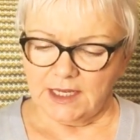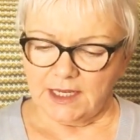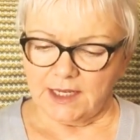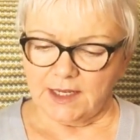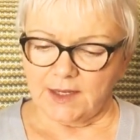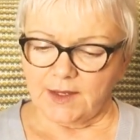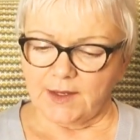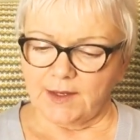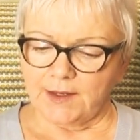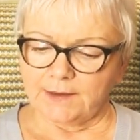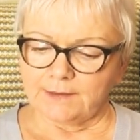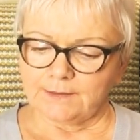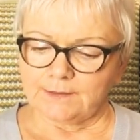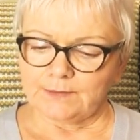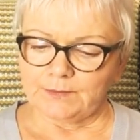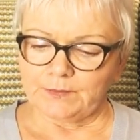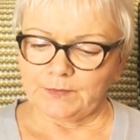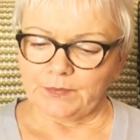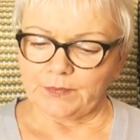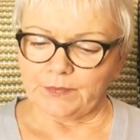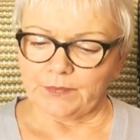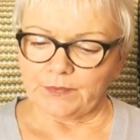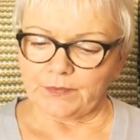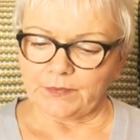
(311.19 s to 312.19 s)
And
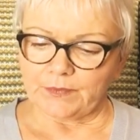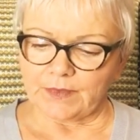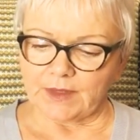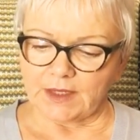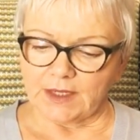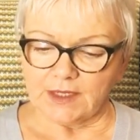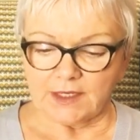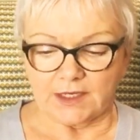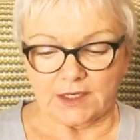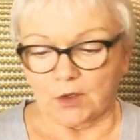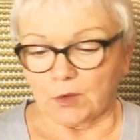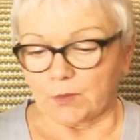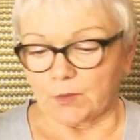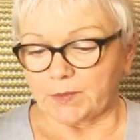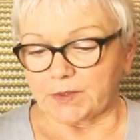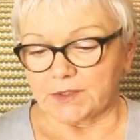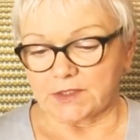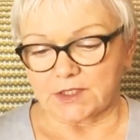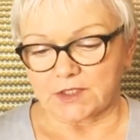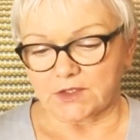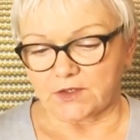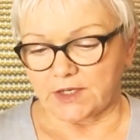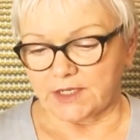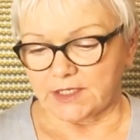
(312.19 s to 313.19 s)
it opens
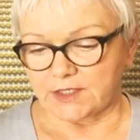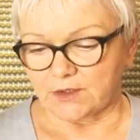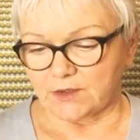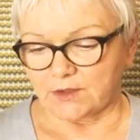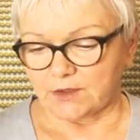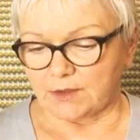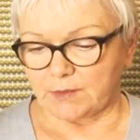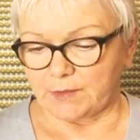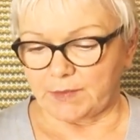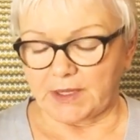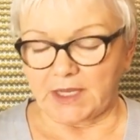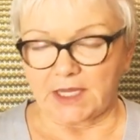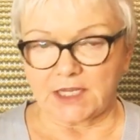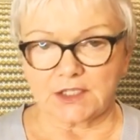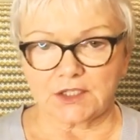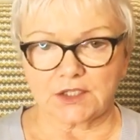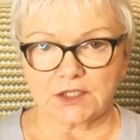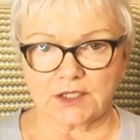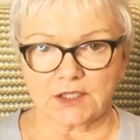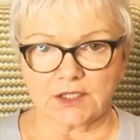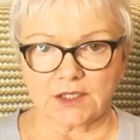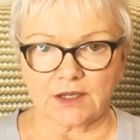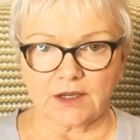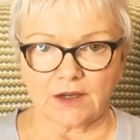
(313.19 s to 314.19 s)
straight on the
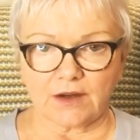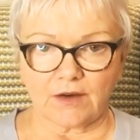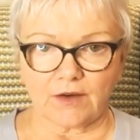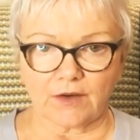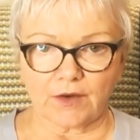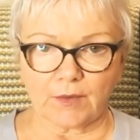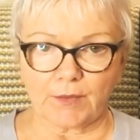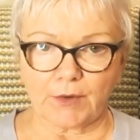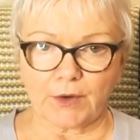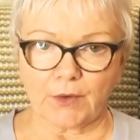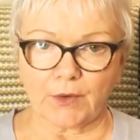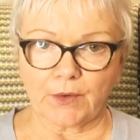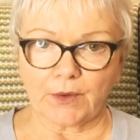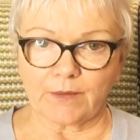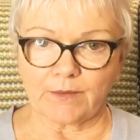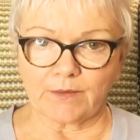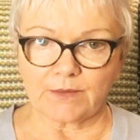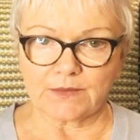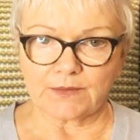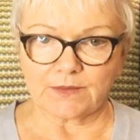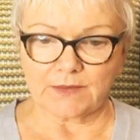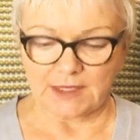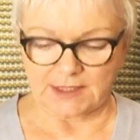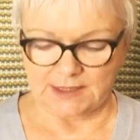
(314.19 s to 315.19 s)
page on a poem
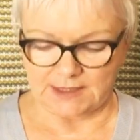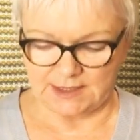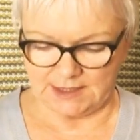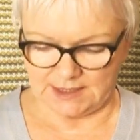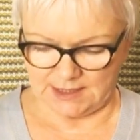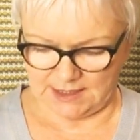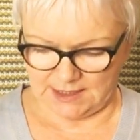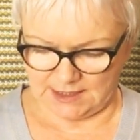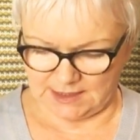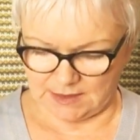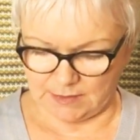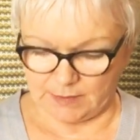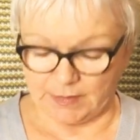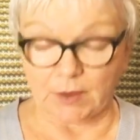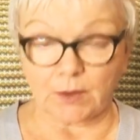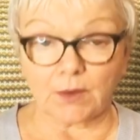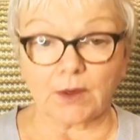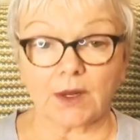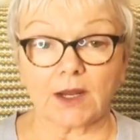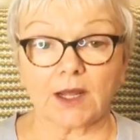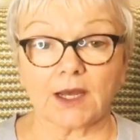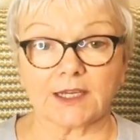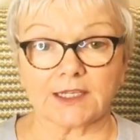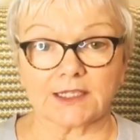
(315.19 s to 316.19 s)
that is about
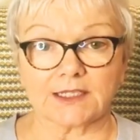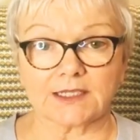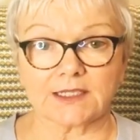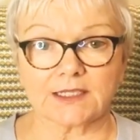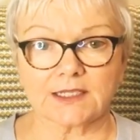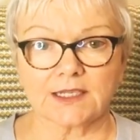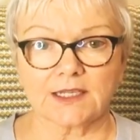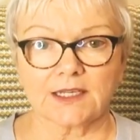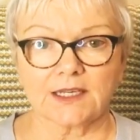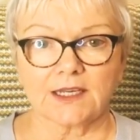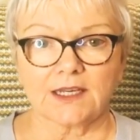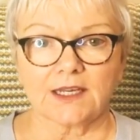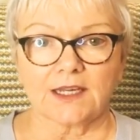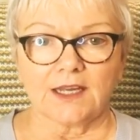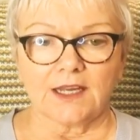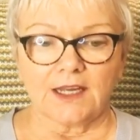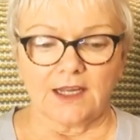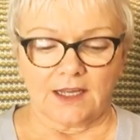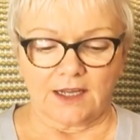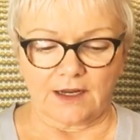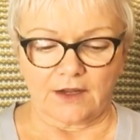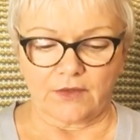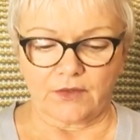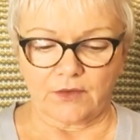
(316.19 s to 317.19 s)
light.
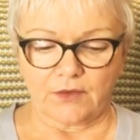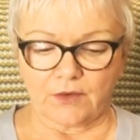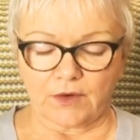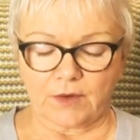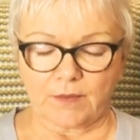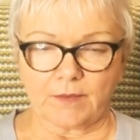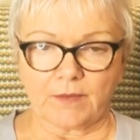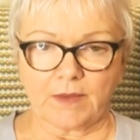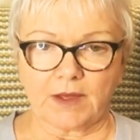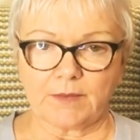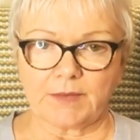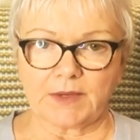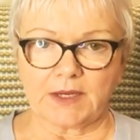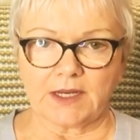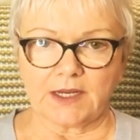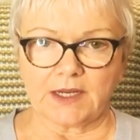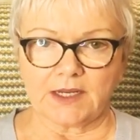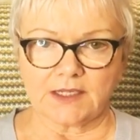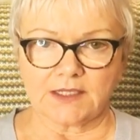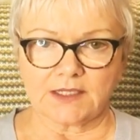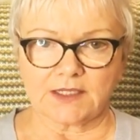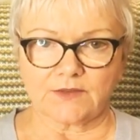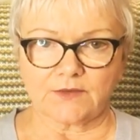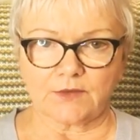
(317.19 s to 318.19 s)
And I thought it might be
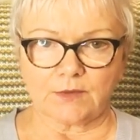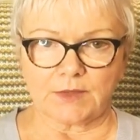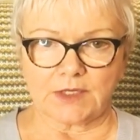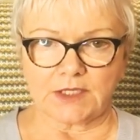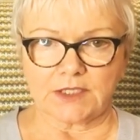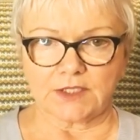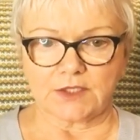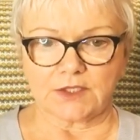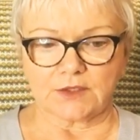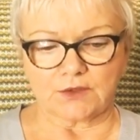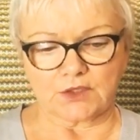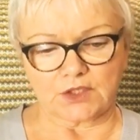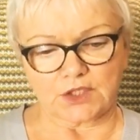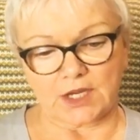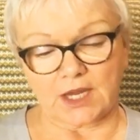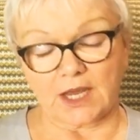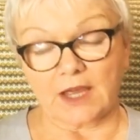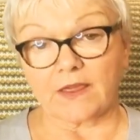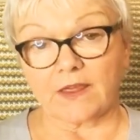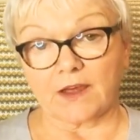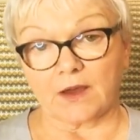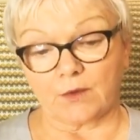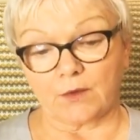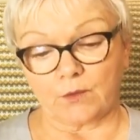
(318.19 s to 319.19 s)
nice for me to share
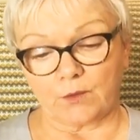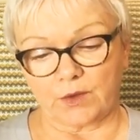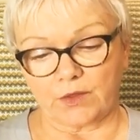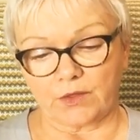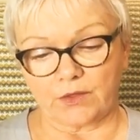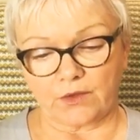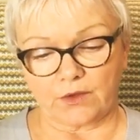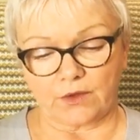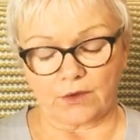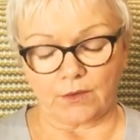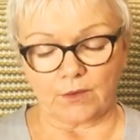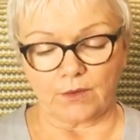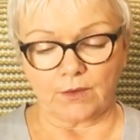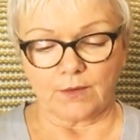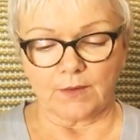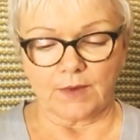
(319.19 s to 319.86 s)
that with you.